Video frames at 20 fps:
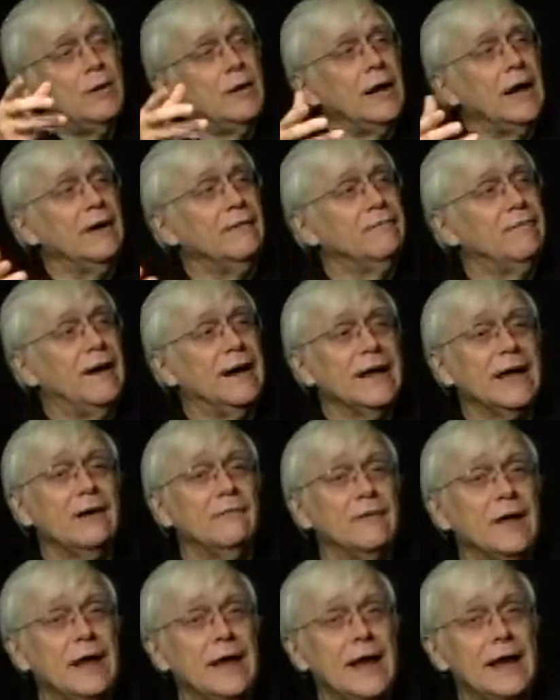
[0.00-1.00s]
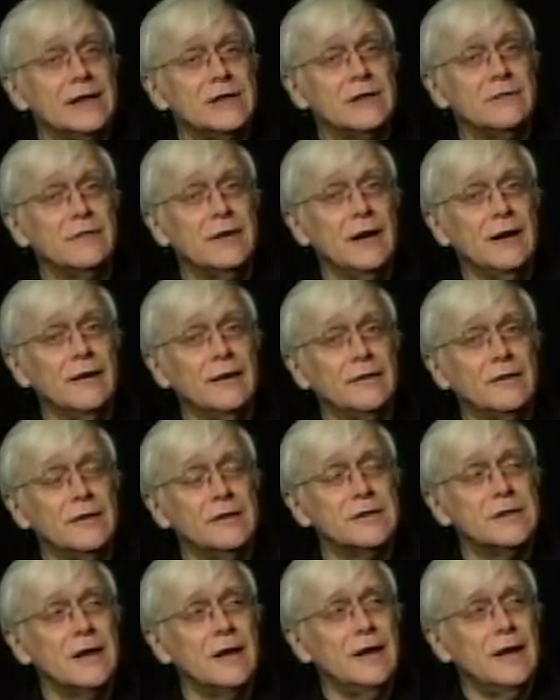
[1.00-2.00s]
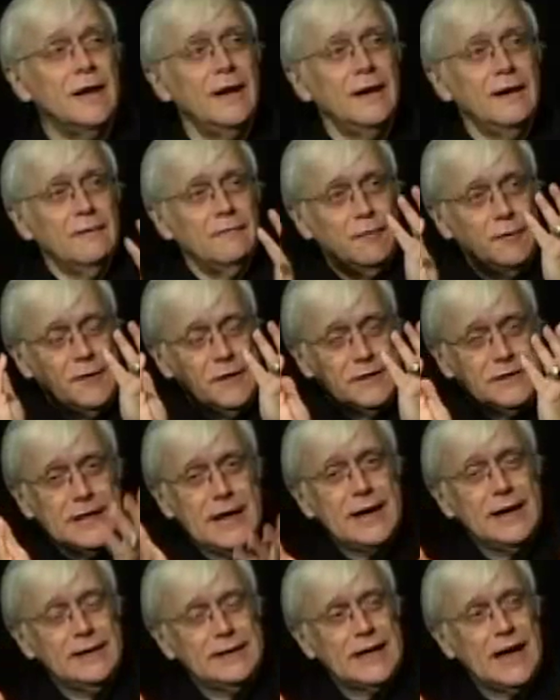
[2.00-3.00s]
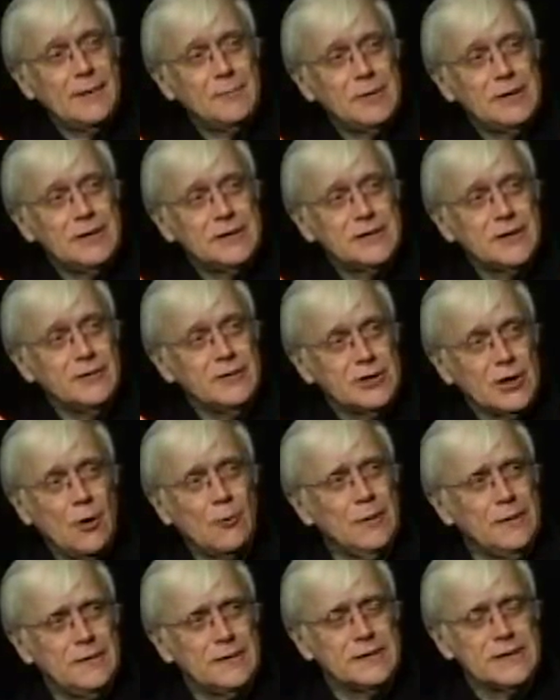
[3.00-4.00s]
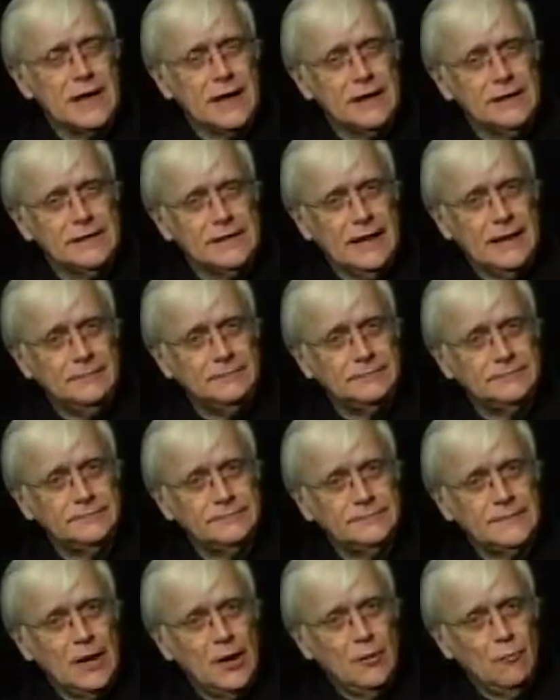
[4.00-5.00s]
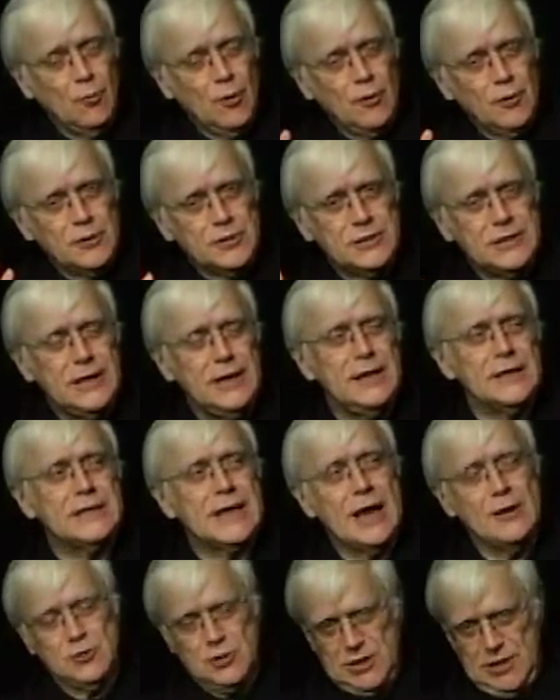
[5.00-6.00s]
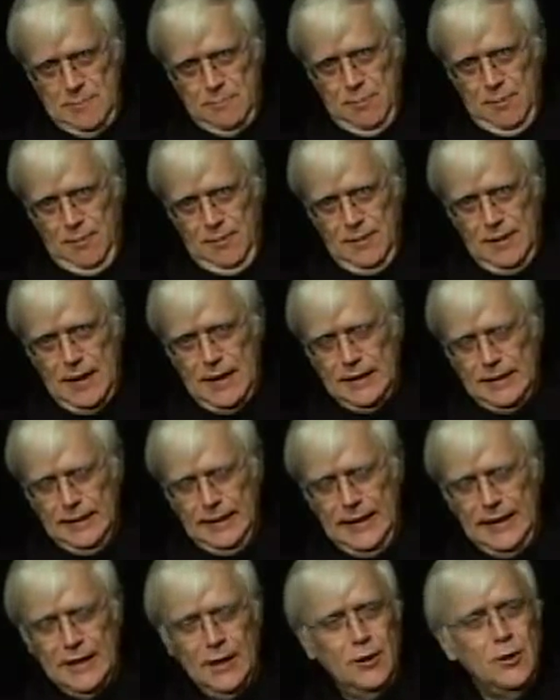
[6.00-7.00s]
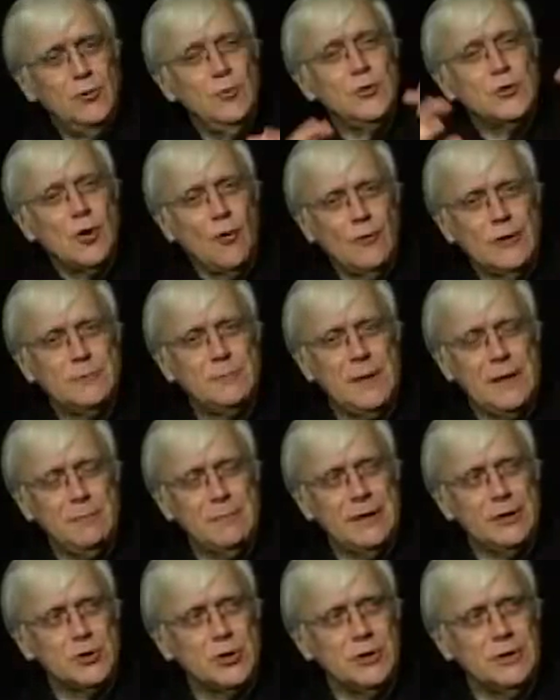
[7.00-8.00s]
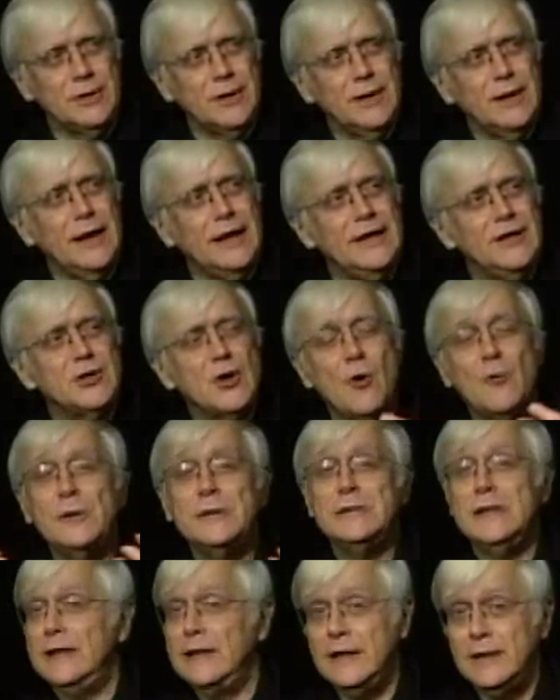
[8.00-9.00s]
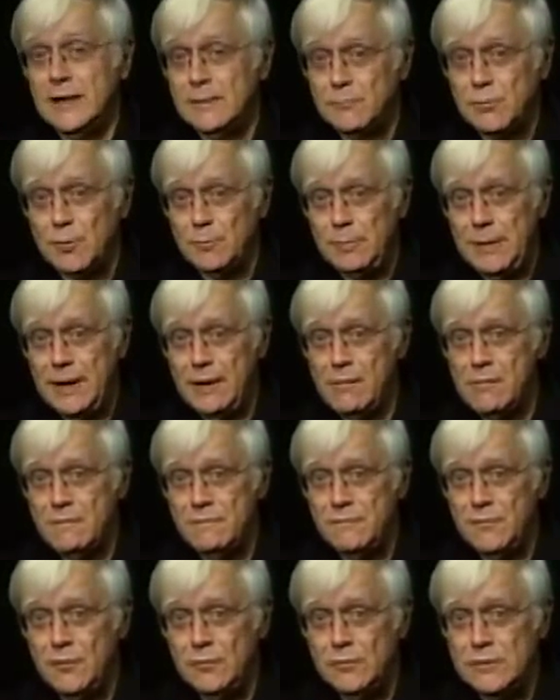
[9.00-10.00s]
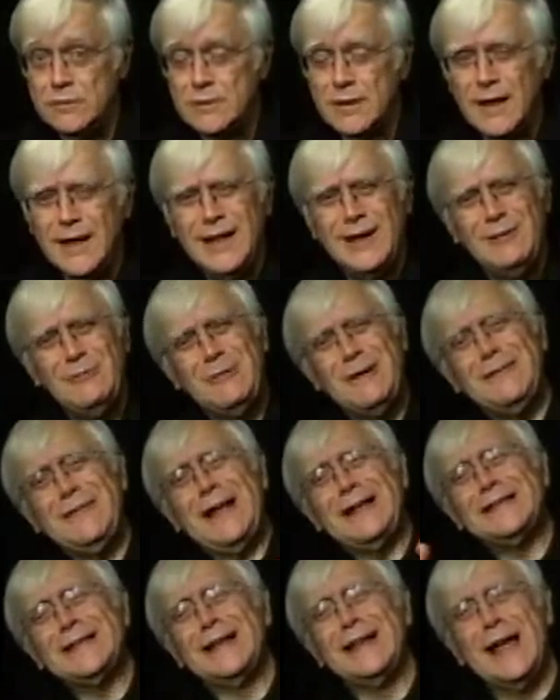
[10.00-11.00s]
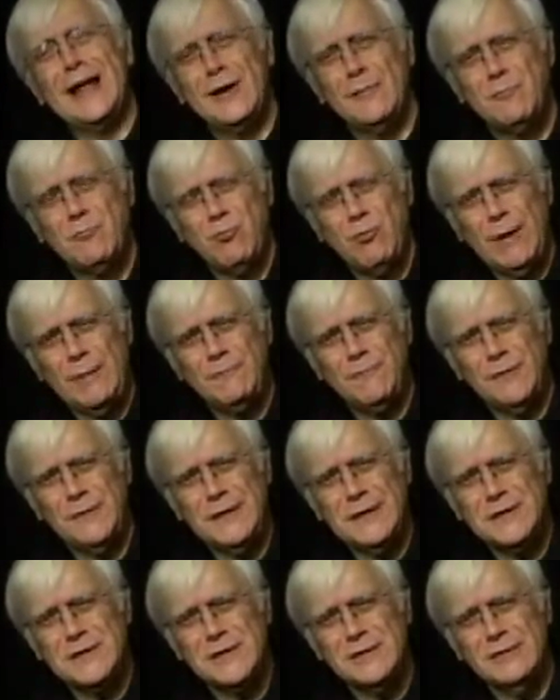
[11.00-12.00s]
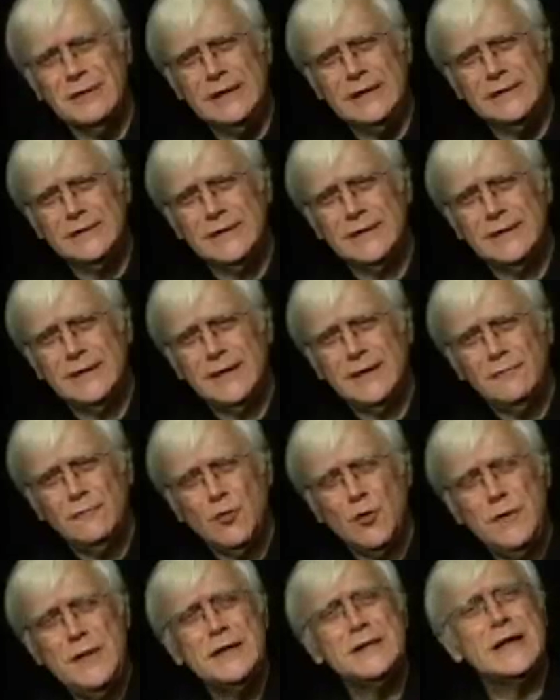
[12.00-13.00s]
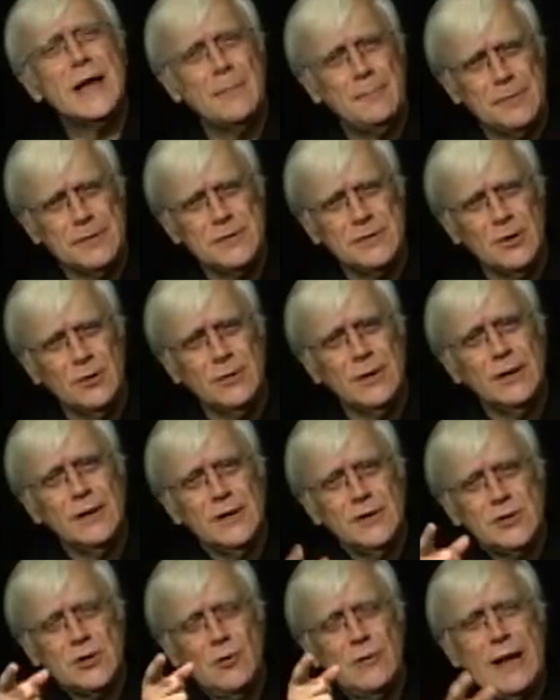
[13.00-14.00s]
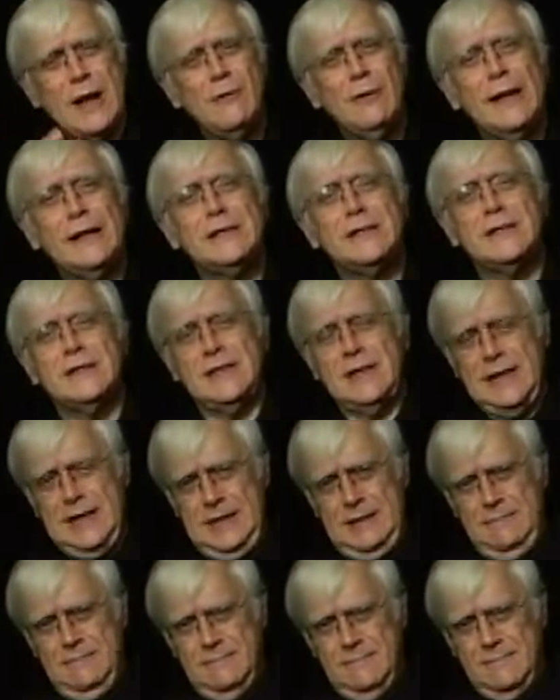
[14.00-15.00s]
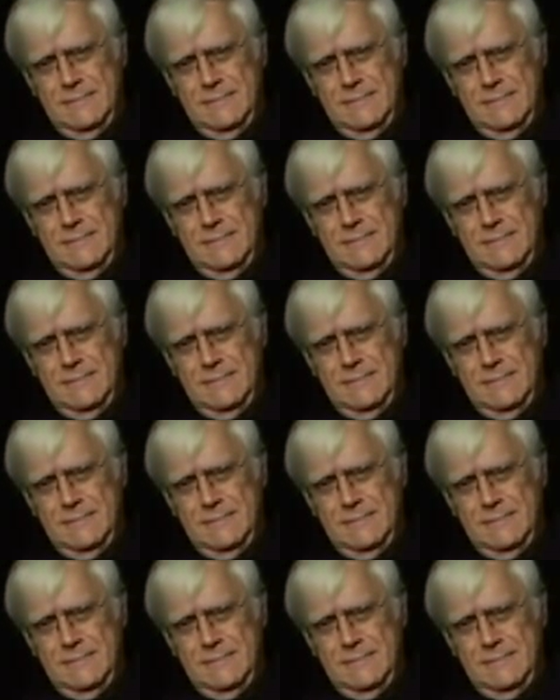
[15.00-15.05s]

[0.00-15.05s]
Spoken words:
And finally, of the cast of characters. For the second time in the series, only the second time, we're going to see his housekeeper, Adelina, who's always being mentioned, and he's always eating prepared foods. Well, that's a lot of prep for this series, for this episode. So now let's see